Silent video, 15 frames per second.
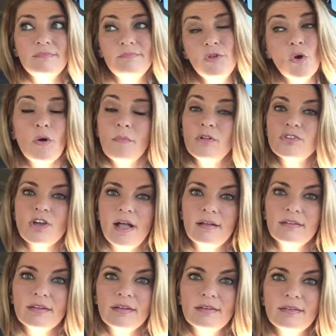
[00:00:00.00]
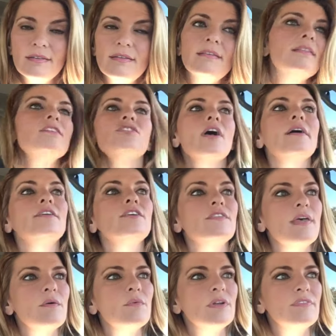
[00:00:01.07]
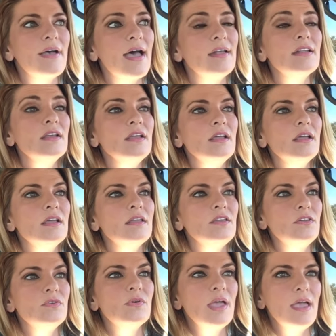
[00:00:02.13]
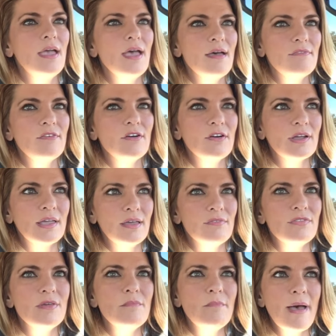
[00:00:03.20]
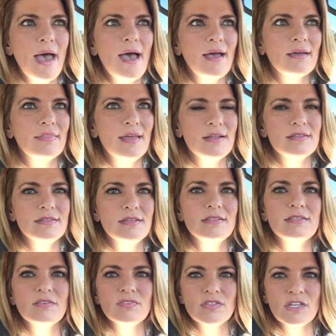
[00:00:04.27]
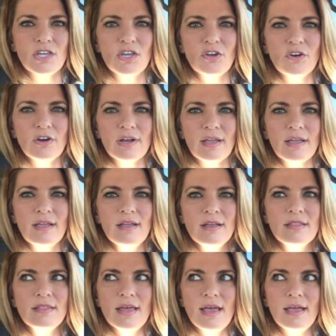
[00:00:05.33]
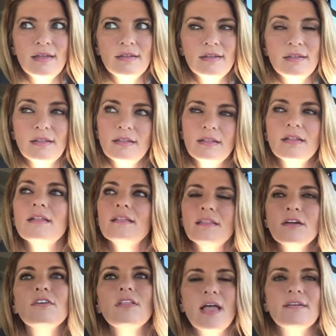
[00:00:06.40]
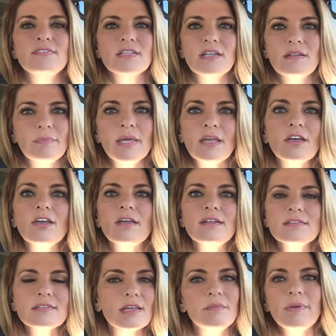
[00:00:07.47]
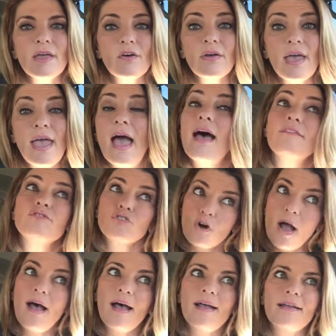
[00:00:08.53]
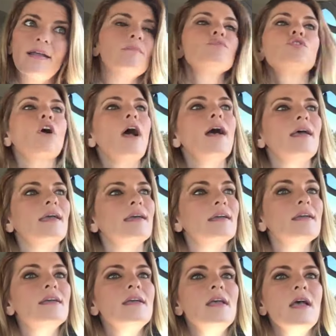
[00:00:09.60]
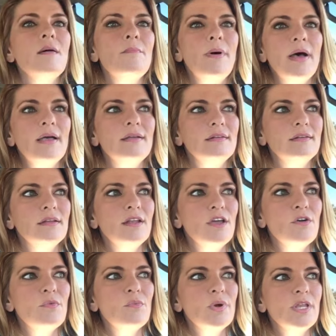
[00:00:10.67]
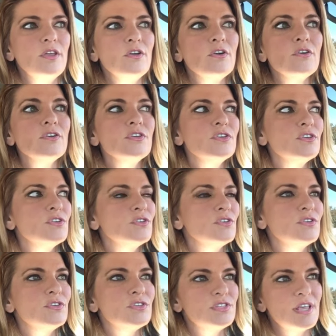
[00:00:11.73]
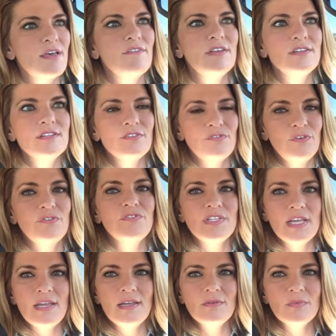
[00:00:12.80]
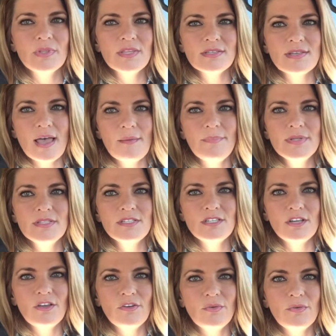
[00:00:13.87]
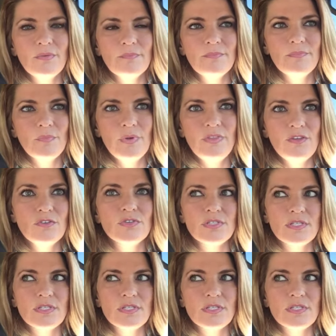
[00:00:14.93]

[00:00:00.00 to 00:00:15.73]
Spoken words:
normal childhood, the childhood they would have had. You can't ever give them back that sense of security that their life's going to be good. It's going to be okay. I've tried. I'm trying. But, when you're 7 to 15, when this happens to you, when you